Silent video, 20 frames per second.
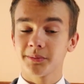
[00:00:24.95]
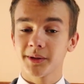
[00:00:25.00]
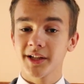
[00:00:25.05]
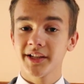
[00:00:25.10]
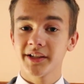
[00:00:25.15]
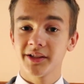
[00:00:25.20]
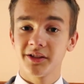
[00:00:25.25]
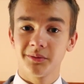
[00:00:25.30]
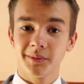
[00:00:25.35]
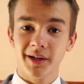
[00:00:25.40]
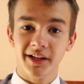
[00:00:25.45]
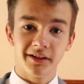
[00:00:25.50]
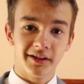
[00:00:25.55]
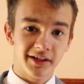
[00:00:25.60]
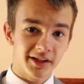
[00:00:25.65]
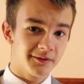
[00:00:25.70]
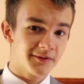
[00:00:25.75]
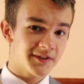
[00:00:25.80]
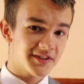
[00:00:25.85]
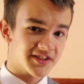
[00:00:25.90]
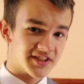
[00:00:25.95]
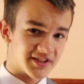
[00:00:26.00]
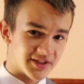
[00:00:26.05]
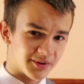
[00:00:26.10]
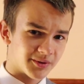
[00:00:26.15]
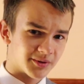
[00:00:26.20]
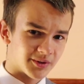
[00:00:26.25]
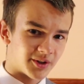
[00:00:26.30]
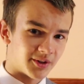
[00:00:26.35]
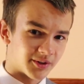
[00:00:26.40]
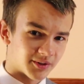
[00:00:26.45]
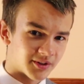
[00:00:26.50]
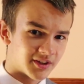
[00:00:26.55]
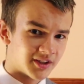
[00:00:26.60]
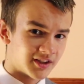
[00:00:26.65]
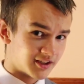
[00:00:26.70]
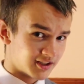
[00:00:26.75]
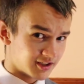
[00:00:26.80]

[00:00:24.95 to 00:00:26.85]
have plagued humanity for so long.